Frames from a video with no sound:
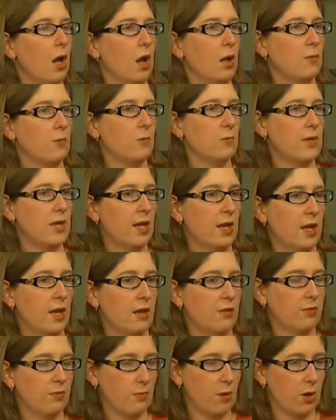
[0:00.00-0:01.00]
We
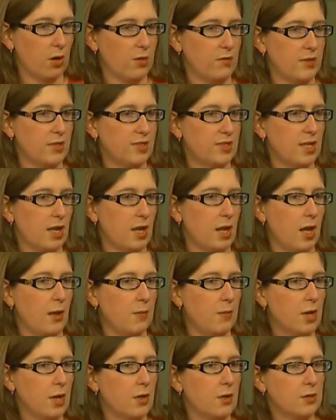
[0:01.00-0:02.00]
have part of it set
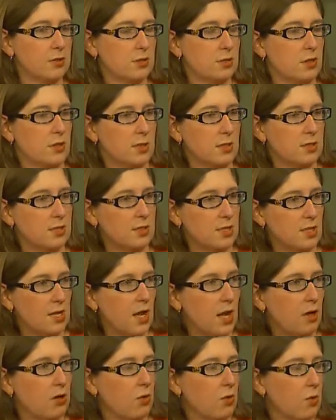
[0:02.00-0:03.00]
up so you can see
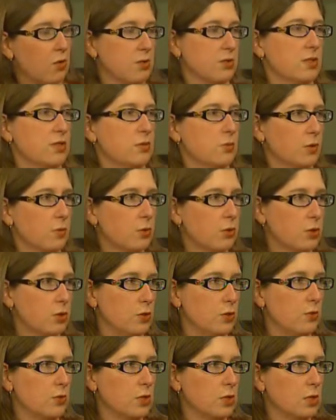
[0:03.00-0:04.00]
how the horses were
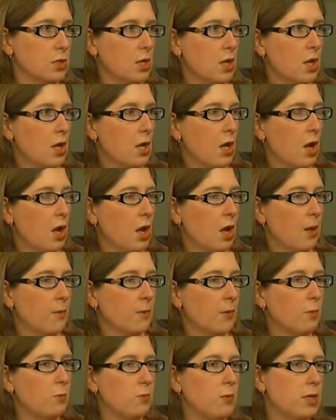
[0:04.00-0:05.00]
produced.
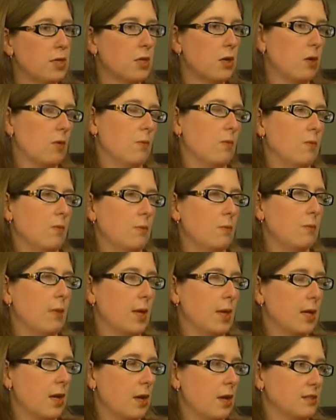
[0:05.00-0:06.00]
We don't
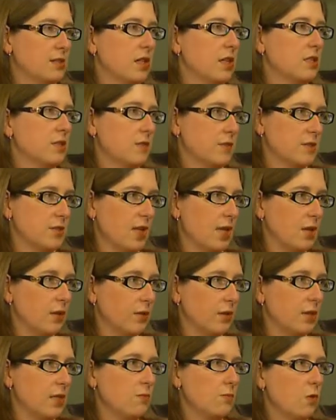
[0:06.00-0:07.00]
make carousels for
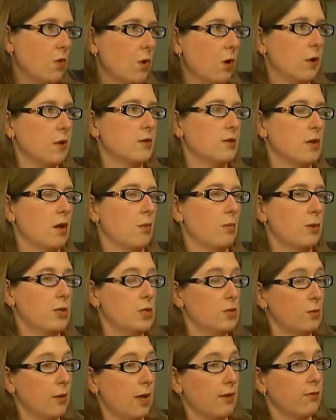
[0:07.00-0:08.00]
sale anymore. We
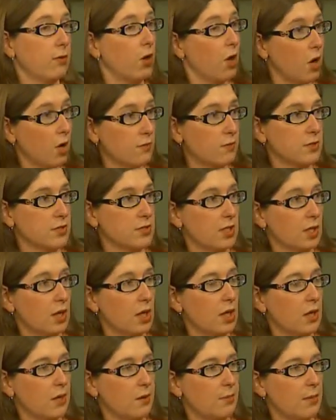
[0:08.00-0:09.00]
do have carvers that
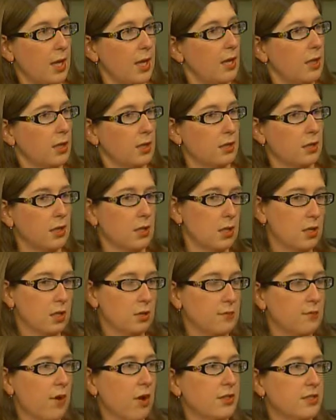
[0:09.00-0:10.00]
come and
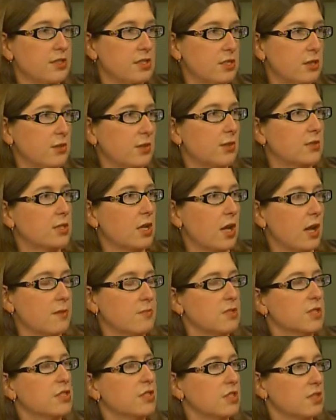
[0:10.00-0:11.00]
volunteer their
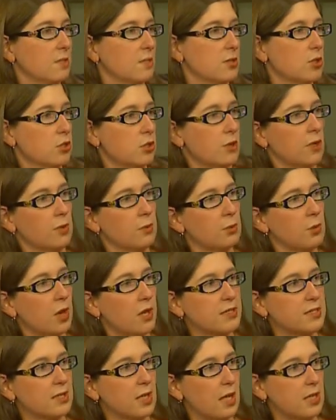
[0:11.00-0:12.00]
time just to demonstrate the
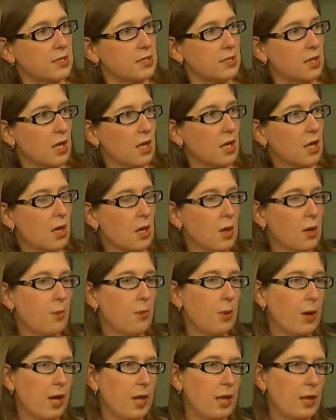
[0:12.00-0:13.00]
process.
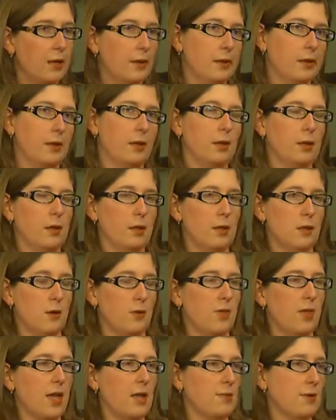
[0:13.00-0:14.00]
But
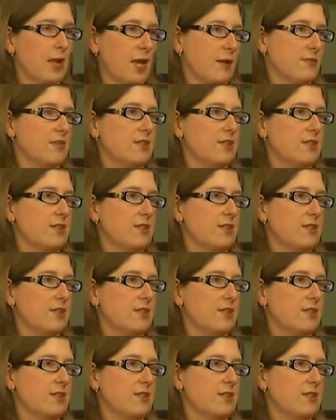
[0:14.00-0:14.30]
they would have